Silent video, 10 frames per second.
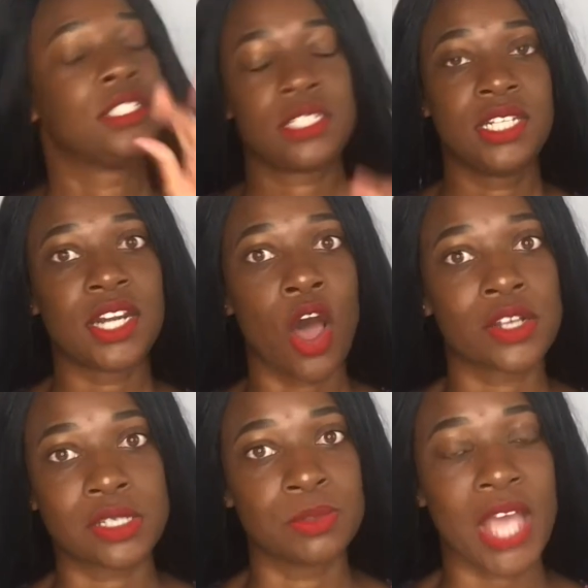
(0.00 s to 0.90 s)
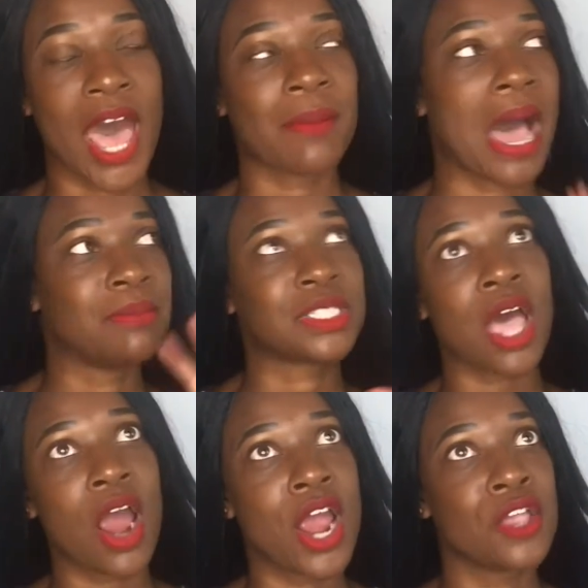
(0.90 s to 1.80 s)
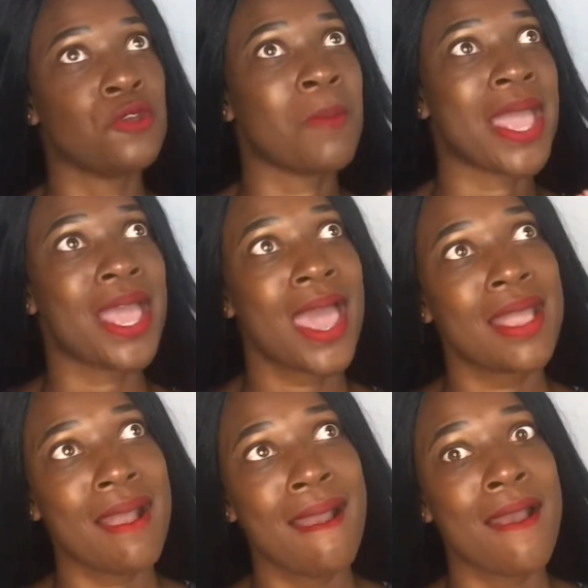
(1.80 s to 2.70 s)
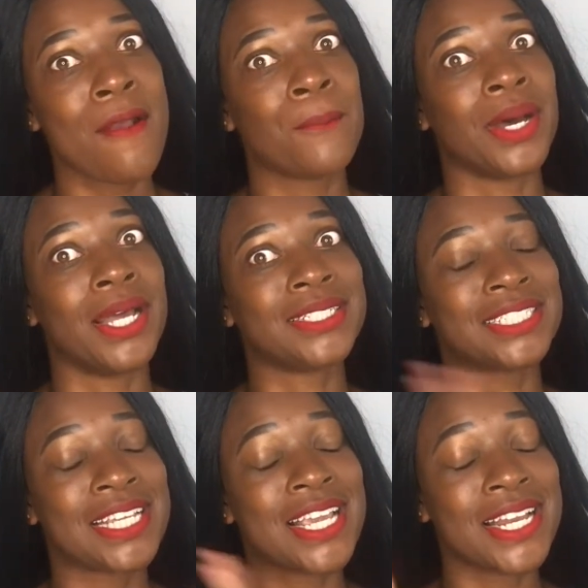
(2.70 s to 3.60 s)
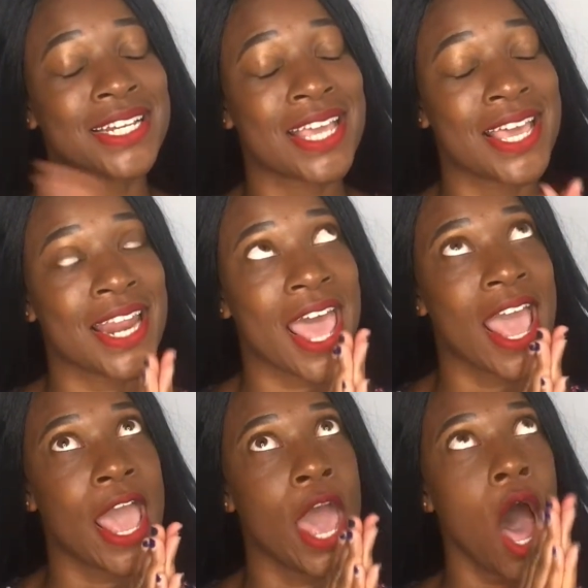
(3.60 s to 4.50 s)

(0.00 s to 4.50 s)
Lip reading: She did an awesome job. I'm sorry you may hate her, but she did an